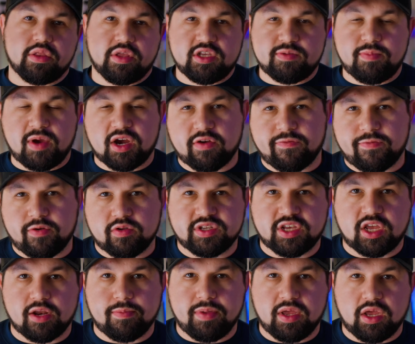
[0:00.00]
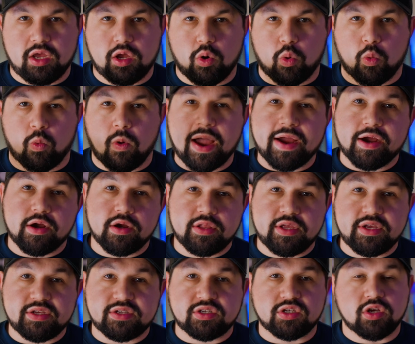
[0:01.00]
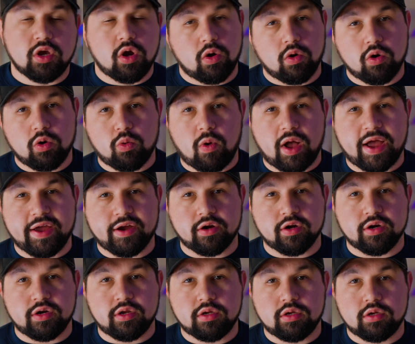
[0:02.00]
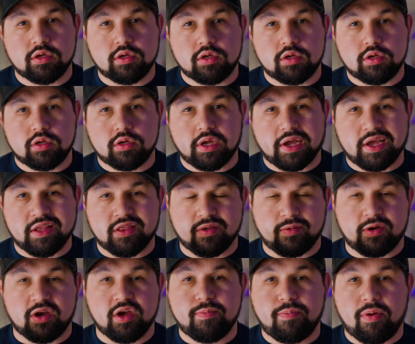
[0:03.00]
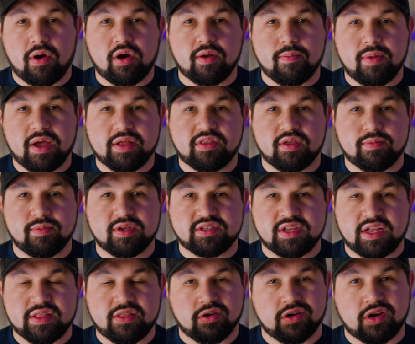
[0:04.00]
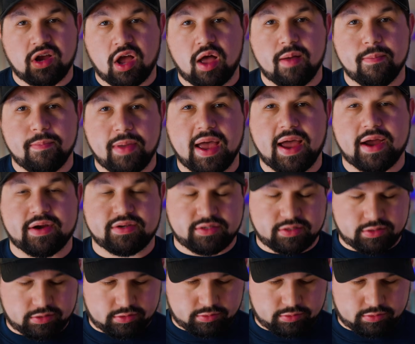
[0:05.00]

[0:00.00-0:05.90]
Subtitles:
These microphones can be wireless or wired, and the good part about them is that they're compact.